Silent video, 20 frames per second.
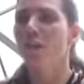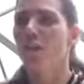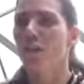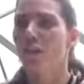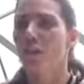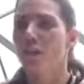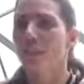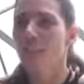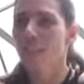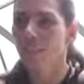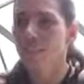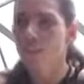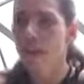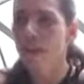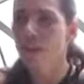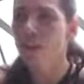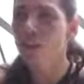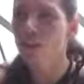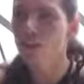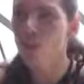you, to
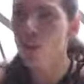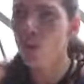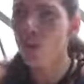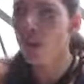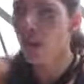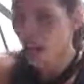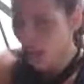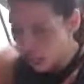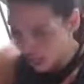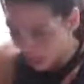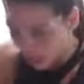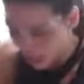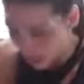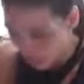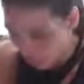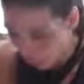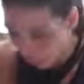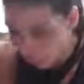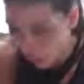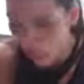make sure
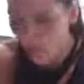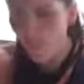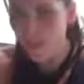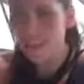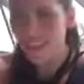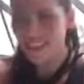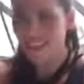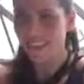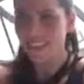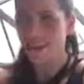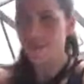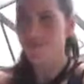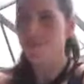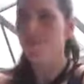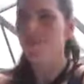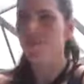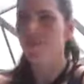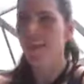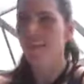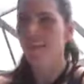you're always seeing
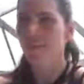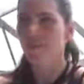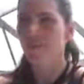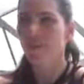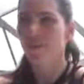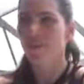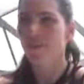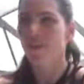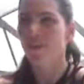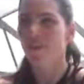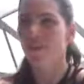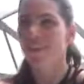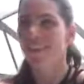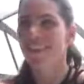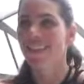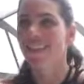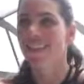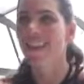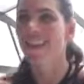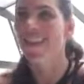faster results.
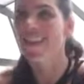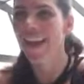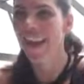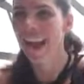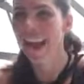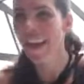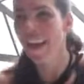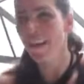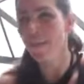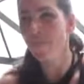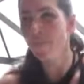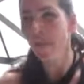Okay?